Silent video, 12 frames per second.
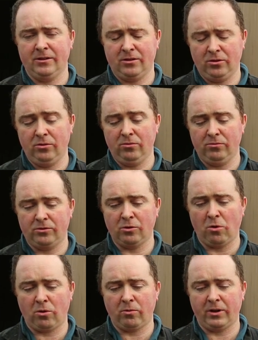to
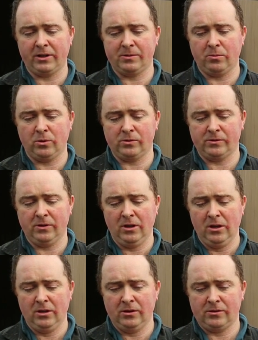work with, I suppose.
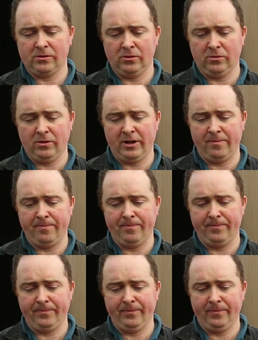So
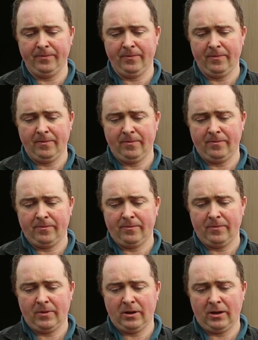
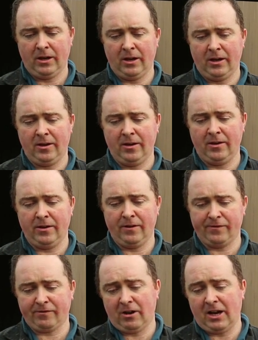
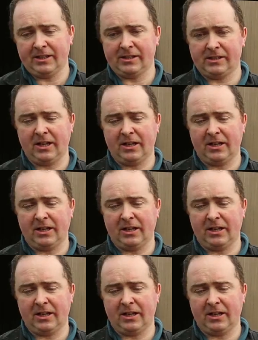if grass is